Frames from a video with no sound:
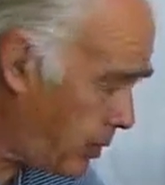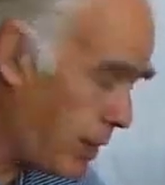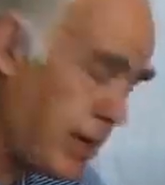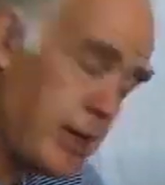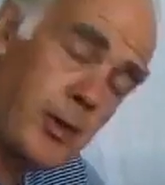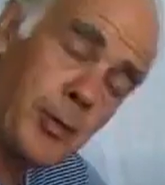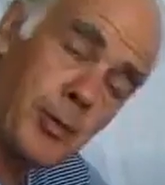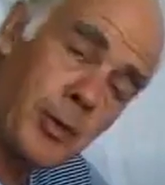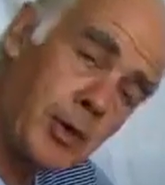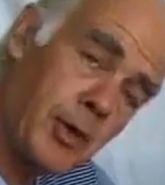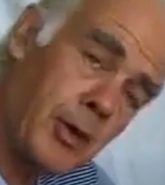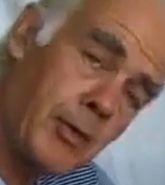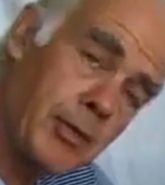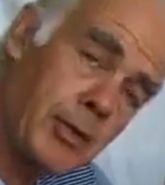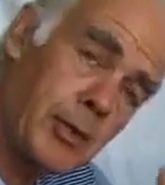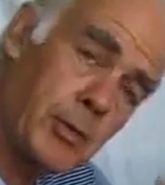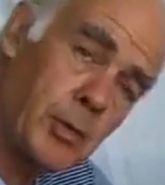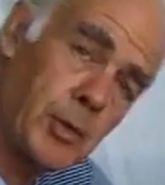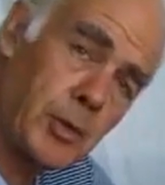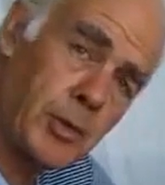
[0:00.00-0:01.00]
The arrangement
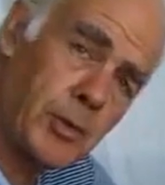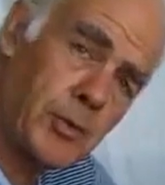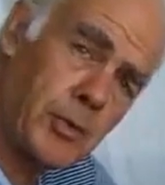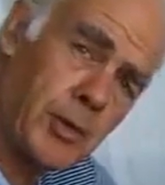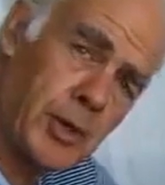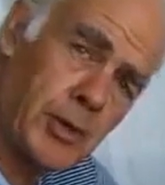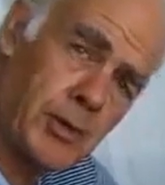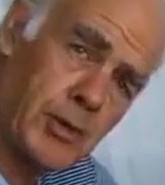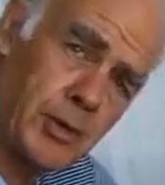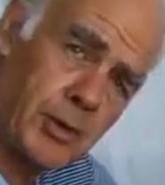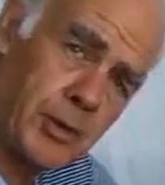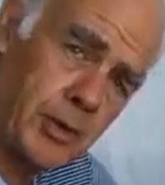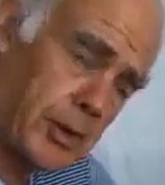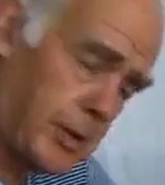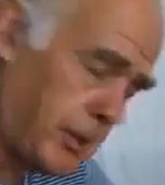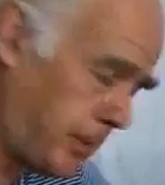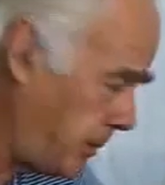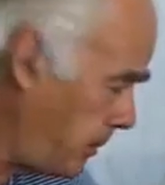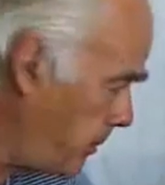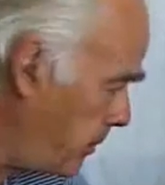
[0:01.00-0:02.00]
of it was
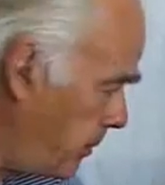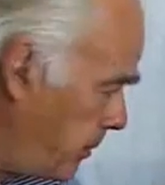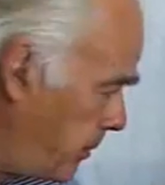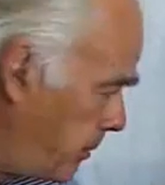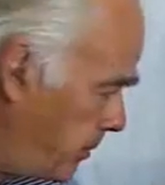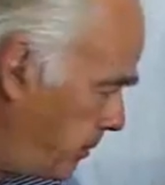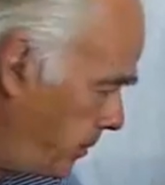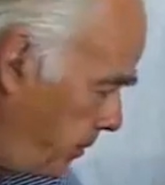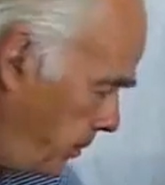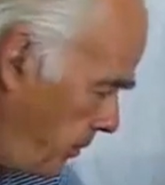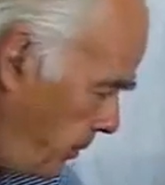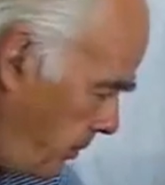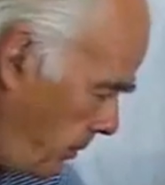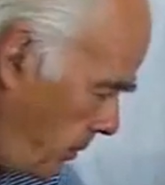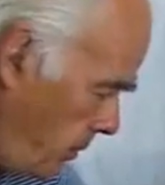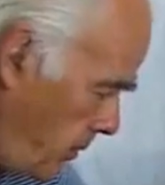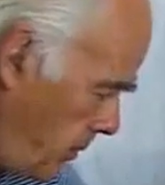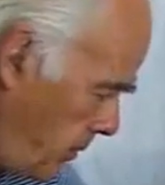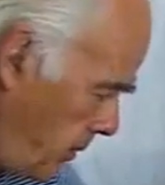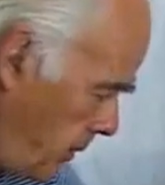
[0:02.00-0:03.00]
first
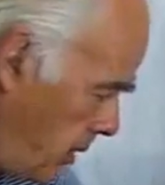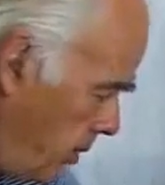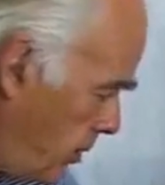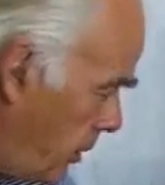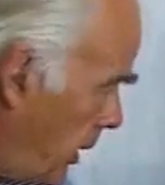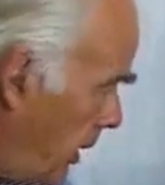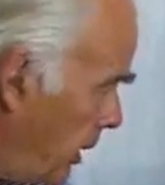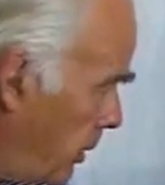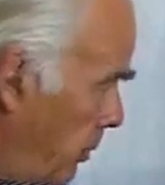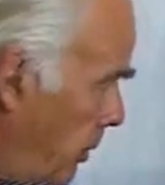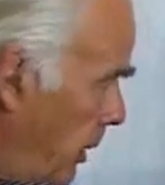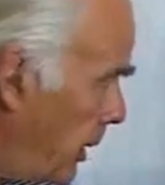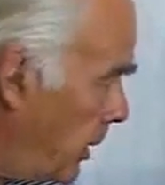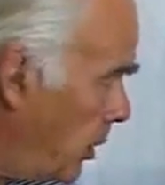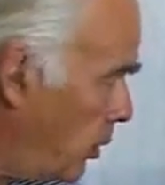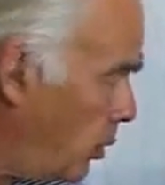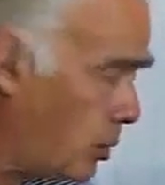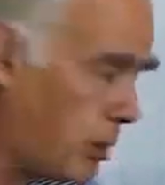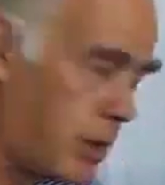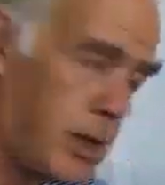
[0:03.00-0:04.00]
designed
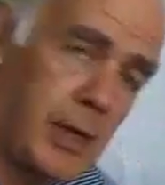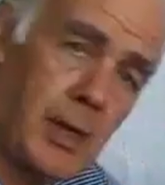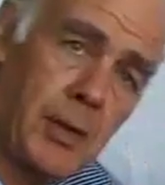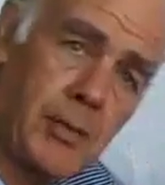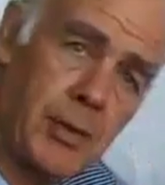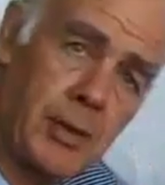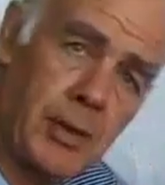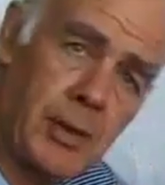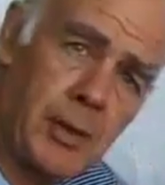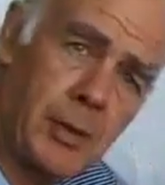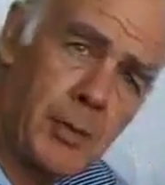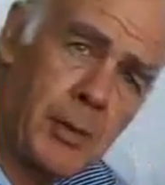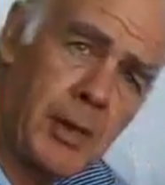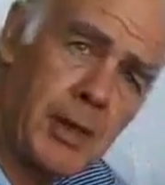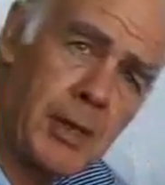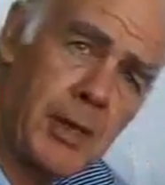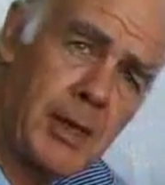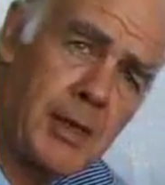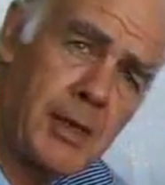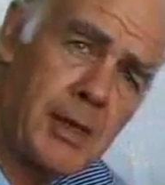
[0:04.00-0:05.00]
by Lord Kelvin
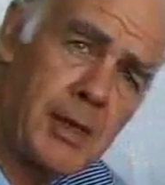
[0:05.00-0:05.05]
about